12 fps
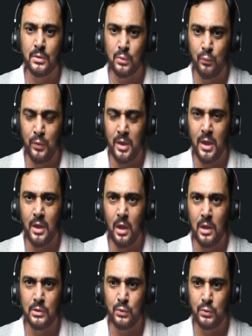So we can
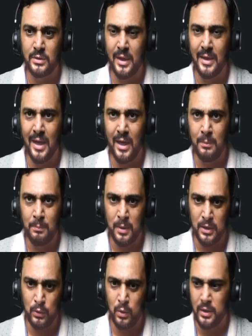also check at
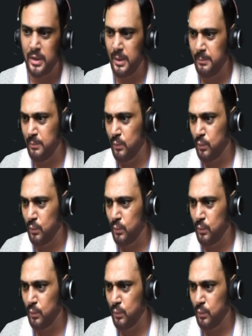particular time